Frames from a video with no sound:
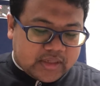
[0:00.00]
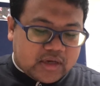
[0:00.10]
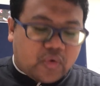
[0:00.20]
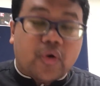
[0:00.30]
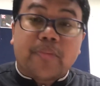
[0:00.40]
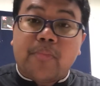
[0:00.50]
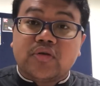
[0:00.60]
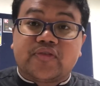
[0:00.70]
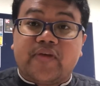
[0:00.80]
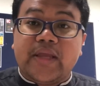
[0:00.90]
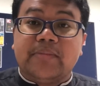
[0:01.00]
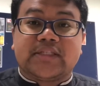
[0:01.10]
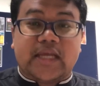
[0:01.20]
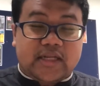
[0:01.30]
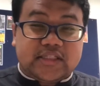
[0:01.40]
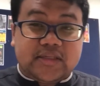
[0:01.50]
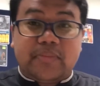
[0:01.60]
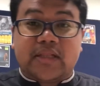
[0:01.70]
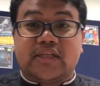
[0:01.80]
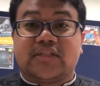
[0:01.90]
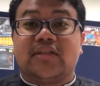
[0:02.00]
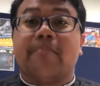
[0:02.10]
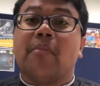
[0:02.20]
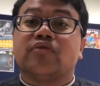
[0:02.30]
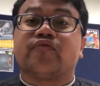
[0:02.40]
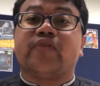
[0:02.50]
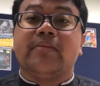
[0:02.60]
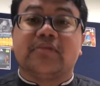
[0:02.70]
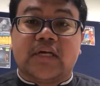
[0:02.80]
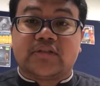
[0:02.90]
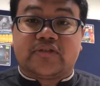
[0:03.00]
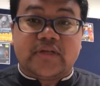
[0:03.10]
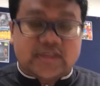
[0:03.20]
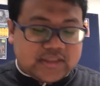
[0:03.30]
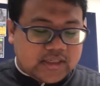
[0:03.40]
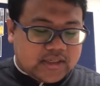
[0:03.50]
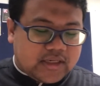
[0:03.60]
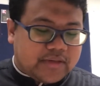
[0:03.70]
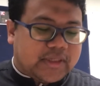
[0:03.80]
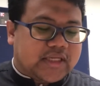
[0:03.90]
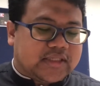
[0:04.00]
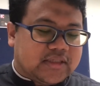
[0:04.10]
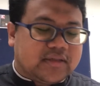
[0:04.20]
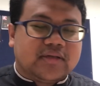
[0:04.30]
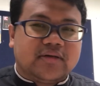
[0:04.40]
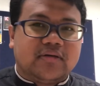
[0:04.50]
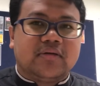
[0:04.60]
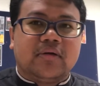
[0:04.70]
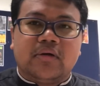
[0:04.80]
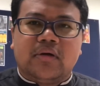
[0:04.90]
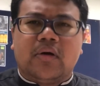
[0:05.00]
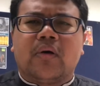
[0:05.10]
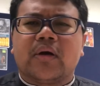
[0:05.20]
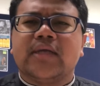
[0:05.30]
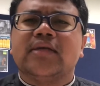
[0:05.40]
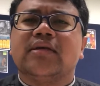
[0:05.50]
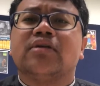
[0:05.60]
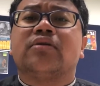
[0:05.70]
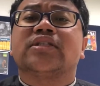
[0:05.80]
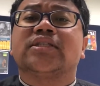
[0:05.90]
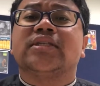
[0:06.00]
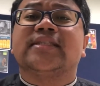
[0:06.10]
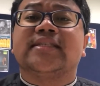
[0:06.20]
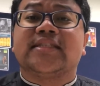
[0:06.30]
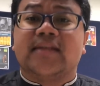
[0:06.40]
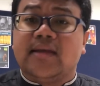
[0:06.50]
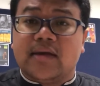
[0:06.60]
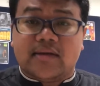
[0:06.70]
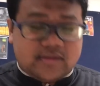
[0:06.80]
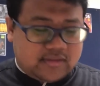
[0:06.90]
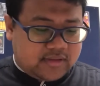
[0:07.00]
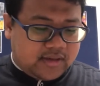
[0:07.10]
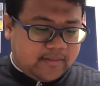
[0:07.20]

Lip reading: Or most famous, Aida Jebat is the most famous actress in Malaysia. Or she is a singer. Okay.